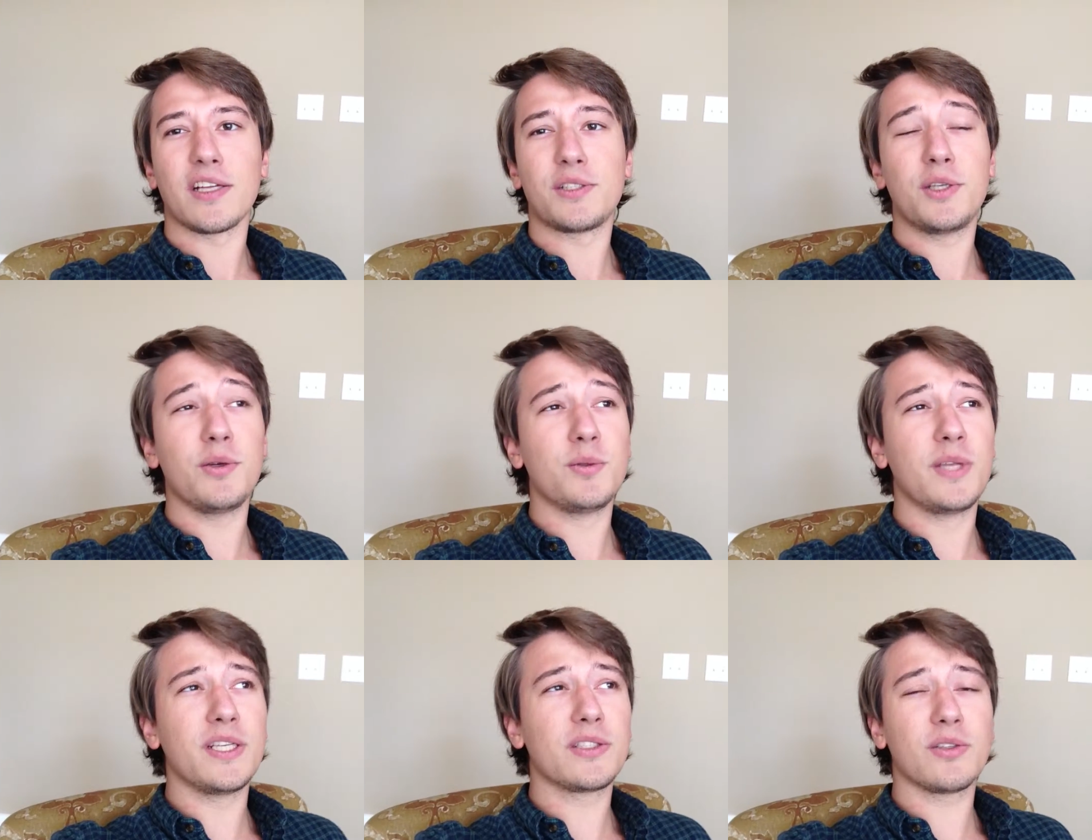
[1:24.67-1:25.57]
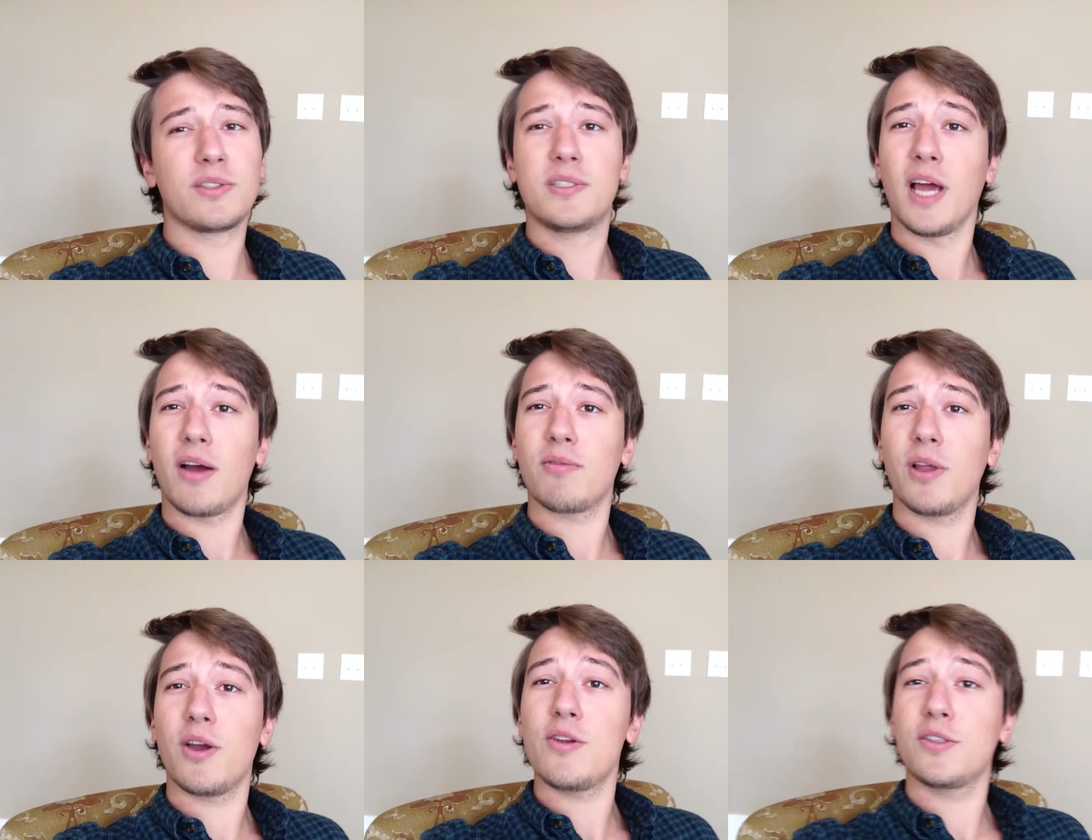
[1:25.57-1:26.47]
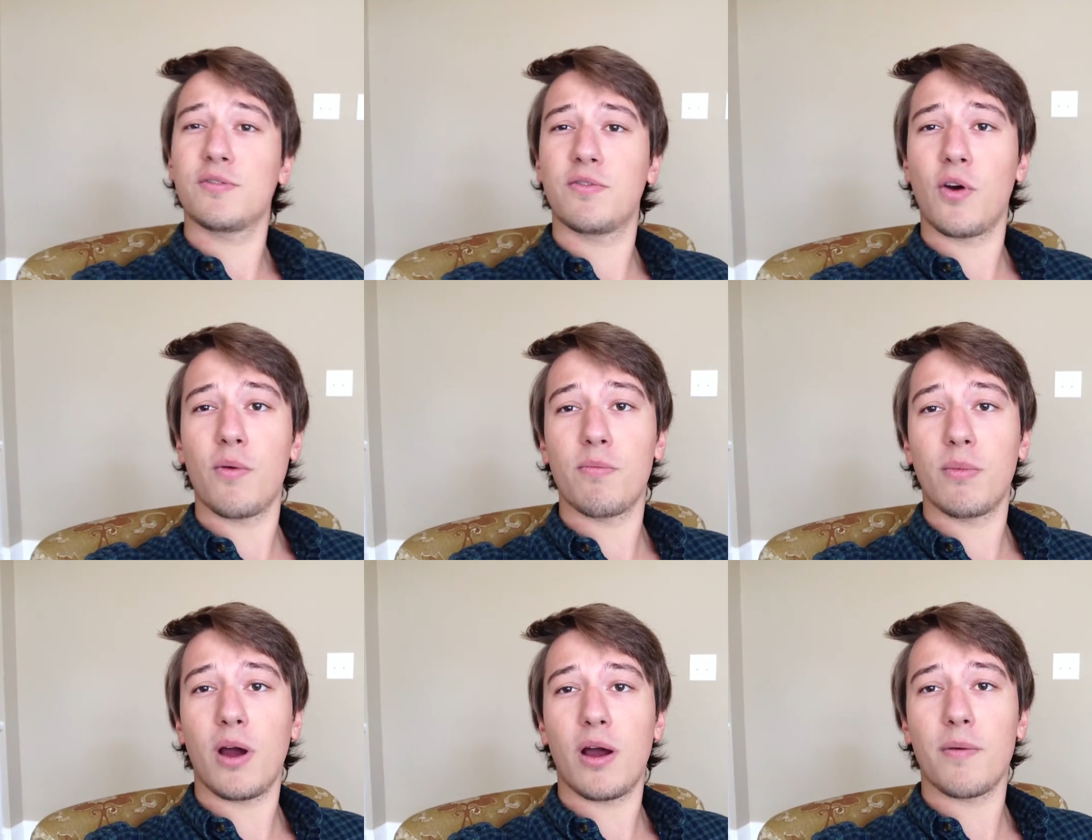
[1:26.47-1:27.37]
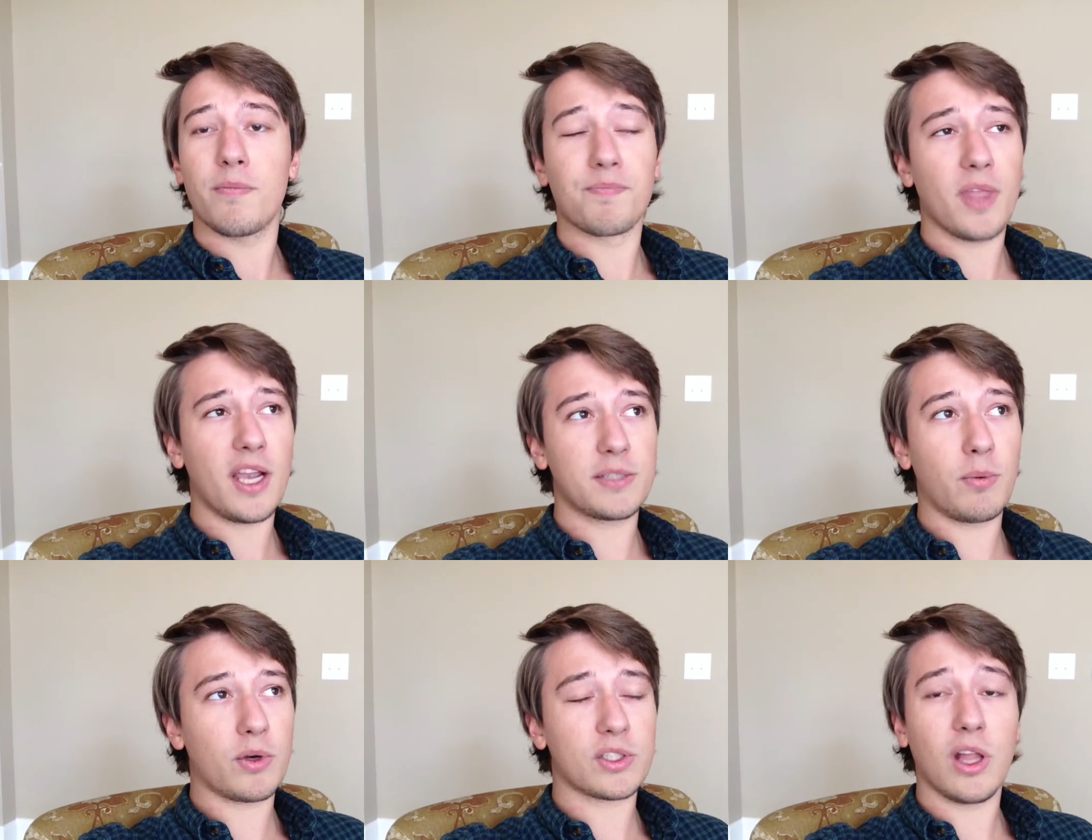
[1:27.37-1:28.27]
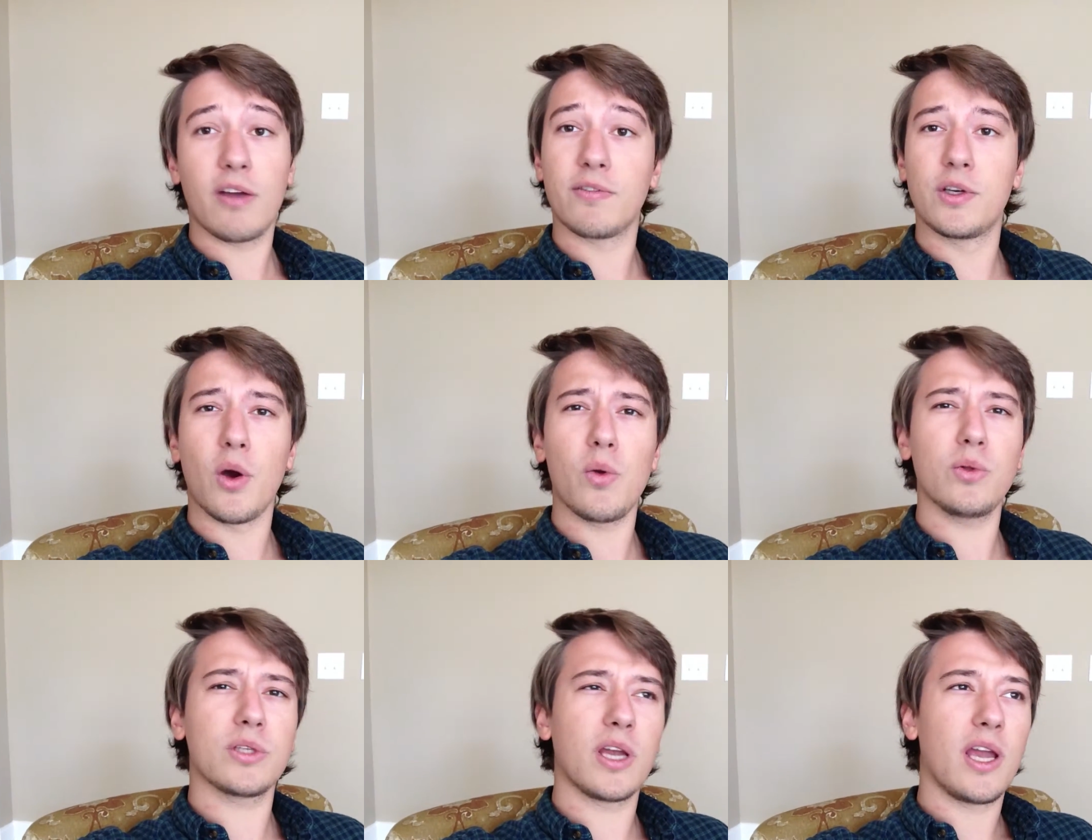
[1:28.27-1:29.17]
two digital downloads from Xbox Live Gold.